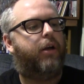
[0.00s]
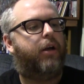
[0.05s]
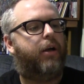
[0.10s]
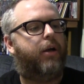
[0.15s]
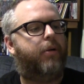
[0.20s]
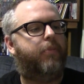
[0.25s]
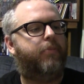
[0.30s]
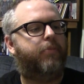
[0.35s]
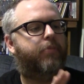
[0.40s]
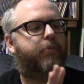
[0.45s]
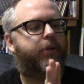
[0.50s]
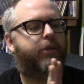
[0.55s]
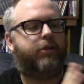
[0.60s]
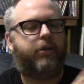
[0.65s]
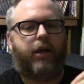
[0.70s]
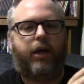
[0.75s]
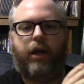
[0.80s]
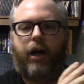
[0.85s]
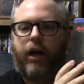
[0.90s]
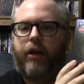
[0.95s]
Um,
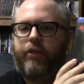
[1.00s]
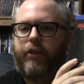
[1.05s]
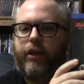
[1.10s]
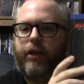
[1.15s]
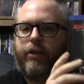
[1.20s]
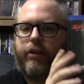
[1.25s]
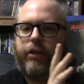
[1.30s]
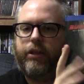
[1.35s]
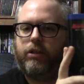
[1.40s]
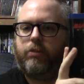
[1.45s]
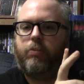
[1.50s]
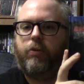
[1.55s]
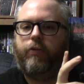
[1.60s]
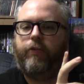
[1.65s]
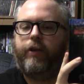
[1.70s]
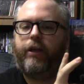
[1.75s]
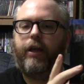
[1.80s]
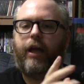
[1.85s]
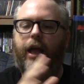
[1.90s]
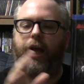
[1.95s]
but I, I think this
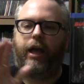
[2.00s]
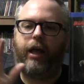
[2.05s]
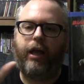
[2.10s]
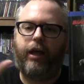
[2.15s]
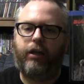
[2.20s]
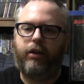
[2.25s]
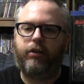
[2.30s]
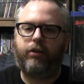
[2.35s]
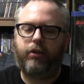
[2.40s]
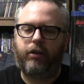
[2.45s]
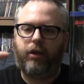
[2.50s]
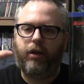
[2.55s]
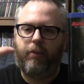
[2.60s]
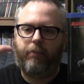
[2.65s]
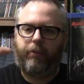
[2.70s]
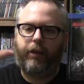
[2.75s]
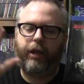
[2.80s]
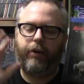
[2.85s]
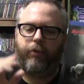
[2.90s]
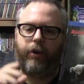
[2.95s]
movie and
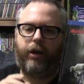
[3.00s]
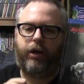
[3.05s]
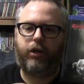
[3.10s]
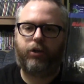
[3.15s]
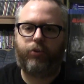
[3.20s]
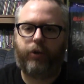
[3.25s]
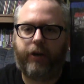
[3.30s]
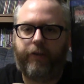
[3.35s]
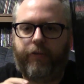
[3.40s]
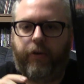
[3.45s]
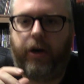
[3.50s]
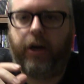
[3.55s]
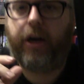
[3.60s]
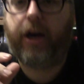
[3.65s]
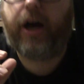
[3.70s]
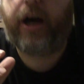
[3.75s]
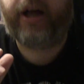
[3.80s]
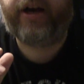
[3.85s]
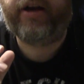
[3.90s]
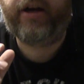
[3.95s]
Blade Runner twenty
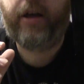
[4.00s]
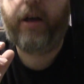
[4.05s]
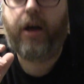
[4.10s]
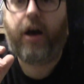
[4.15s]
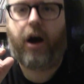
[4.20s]
forty-nine